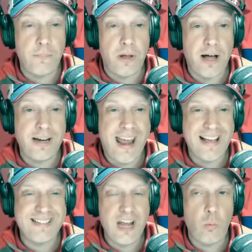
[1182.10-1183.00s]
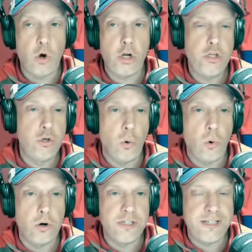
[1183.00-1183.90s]
On Podcast Network,
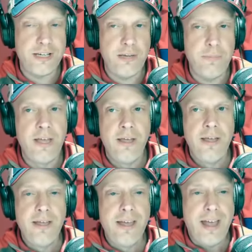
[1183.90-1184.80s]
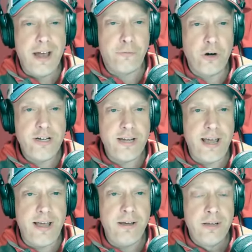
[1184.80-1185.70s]
your team every
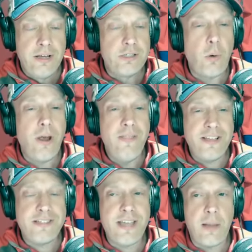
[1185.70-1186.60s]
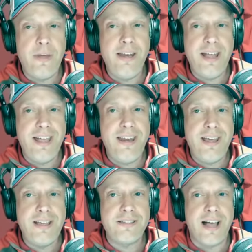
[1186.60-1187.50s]
day. So in this segment, it
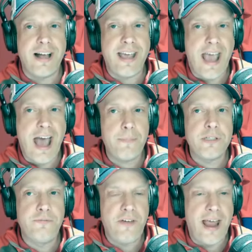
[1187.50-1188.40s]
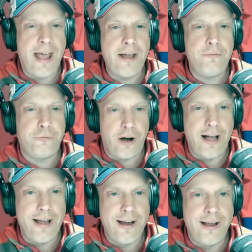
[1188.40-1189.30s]
is a Caps Fan
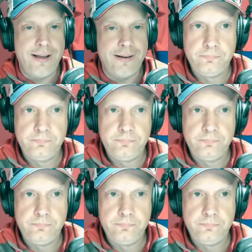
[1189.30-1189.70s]
Friday.